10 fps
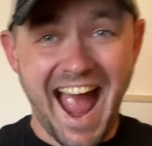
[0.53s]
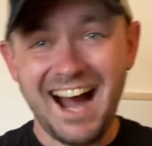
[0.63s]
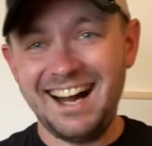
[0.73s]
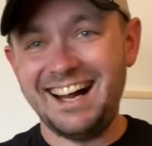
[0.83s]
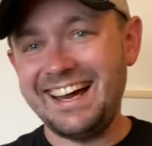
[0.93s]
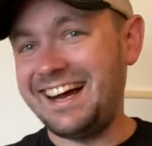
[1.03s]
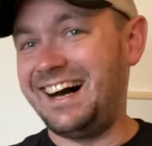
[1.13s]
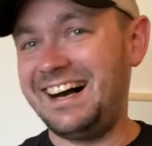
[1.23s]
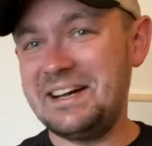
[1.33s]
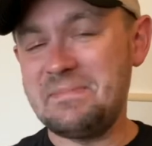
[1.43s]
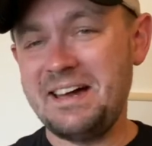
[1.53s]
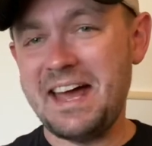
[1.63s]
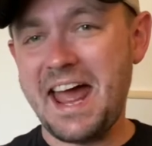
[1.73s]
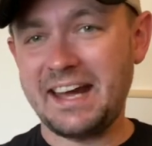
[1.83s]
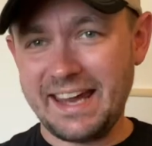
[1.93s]
Hi, I'm
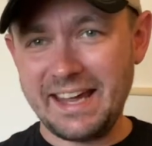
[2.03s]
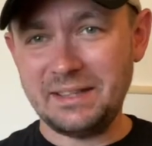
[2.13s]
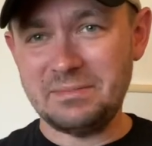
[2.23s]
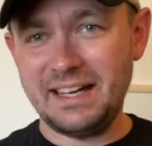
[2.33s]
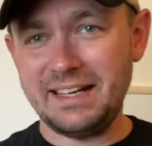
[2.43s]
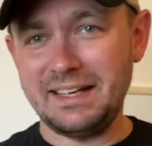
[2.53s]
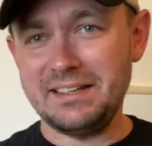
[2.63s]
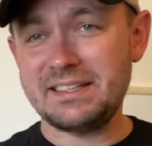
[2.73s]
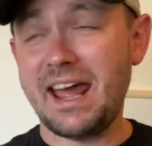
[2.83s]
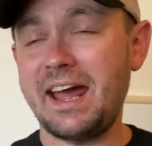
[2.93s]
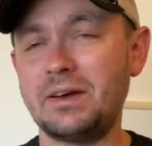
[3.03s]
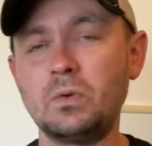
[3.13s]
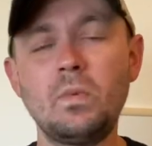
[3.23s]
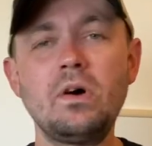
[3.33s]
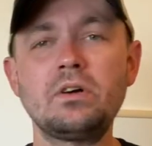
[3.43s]
Caleb Giddings, and
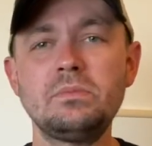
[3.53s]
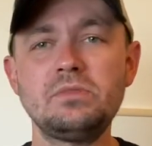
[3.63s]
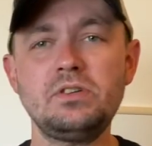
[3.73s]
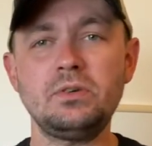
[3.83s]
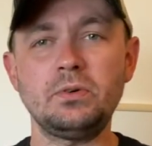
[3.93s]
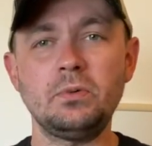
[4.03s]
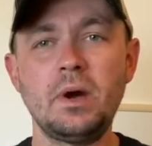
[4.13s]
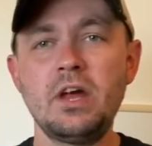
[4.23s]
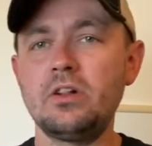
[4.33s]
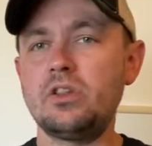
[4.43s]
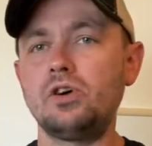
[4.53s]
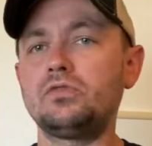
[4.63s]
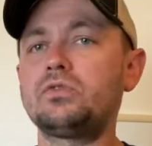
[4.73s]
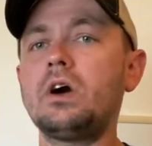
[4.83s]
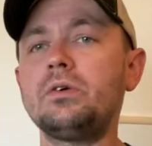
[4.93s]
welcome to the
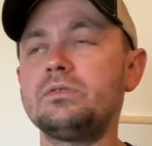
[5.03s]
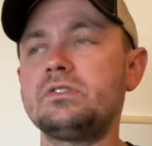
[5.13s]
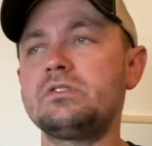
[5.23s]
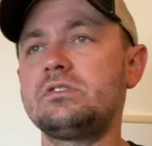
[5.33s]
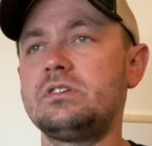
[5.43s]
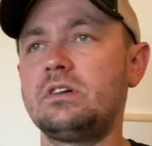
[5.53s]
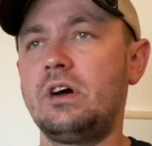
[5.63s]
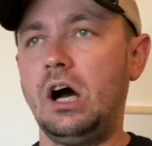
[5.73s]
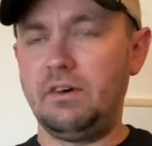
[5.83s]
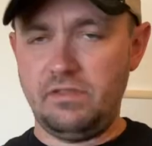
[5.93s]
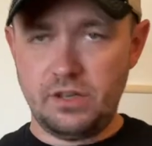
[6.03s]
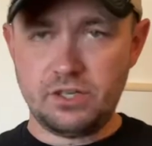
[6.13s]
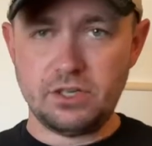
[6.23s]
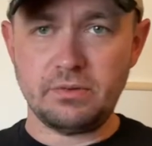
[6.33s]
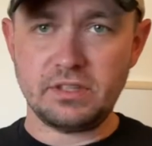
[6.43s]
roast of the
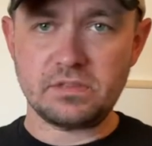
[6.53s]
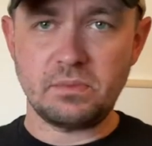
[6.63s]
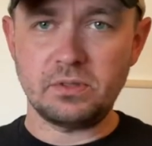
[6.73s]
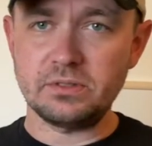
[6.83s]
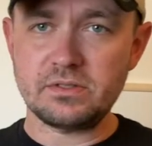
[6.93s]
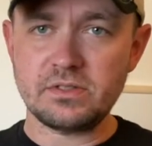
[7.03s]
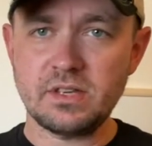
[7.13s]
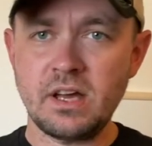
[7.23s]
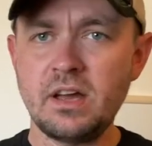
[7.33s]
shooting sports.